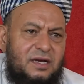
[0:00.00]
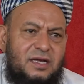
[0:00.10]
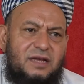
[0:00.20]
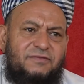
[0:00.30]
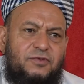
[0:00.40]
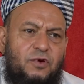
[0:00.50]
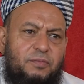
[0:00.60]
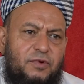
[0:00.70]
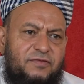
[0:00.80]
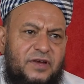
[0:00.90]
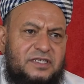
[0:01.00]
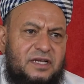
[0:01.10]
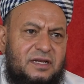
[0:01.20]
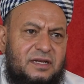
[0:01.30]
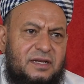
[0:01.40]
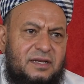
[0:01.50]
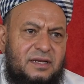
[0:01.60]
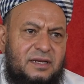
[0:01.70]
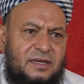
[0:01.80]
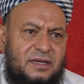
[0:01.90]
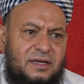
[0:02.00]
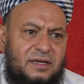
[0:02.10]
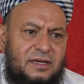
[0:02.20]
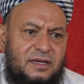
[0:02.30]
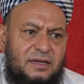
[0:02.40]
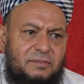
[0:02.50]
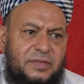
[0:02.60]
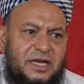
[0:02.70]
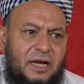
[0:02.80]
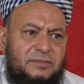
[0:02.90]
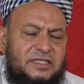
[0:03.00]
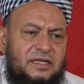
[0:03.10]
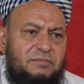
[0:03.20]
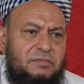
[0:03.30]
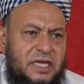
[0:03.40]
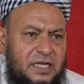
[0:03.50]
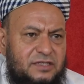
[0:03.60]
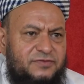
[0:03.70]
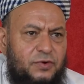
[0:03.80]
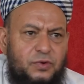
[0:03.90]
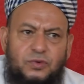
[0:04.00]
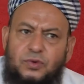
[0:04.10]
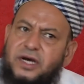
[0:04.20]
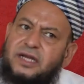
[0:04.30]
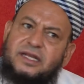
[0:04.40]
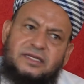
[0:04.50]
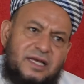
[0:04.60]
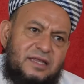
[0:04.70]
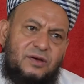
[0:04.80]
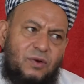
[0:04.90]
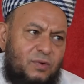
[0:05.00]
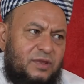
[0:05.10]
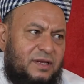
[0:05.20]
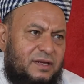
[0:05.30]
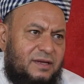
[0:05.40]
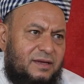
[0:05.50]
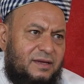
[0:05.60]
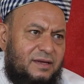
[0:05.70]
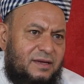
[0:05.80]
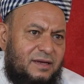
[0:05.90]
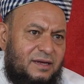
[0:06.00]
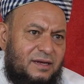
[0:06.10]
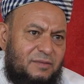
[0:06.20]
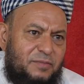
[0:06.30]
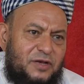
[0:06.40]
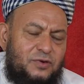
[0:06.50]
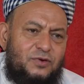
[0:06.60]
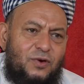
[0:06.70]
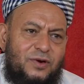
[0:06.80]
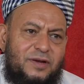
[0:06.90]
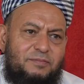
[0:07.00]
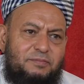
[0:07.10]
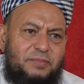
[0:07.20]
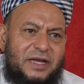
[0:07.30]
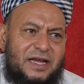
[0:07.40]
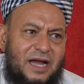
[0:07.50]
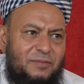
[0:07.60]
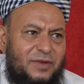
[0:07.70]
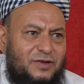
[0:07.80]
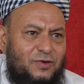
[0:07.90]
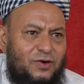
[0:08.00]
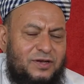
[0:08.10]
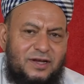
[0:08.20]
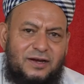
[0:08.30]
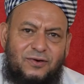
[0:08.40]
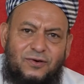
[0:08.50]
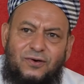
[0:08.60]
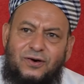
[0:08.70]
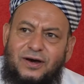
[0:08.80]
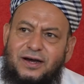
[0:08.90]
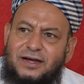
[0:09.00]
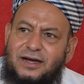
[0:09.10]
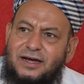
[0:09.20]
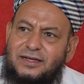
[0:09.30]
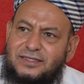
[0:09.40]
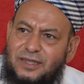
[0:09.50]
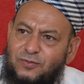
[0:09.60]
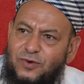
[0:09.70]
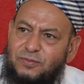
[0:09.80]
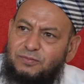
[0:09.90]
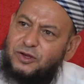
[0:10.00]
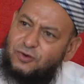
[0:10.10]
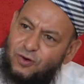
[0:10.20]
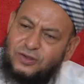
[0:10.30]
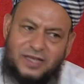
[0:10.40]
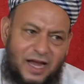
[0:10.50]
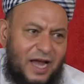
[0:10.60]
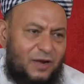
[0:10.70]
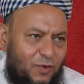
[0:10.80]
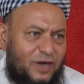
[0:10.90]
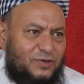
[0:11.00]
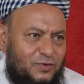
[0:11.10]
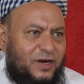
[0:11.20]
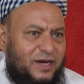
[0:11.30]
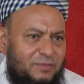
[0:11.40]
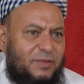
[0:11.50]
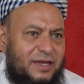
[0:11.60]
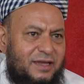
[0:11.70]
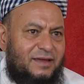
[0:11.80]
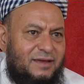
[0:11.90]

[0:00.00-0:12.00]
If your profession becomes the means for you to earn, there's nothing wrong with it. But you don't become a doctor or someone because I want to earn money.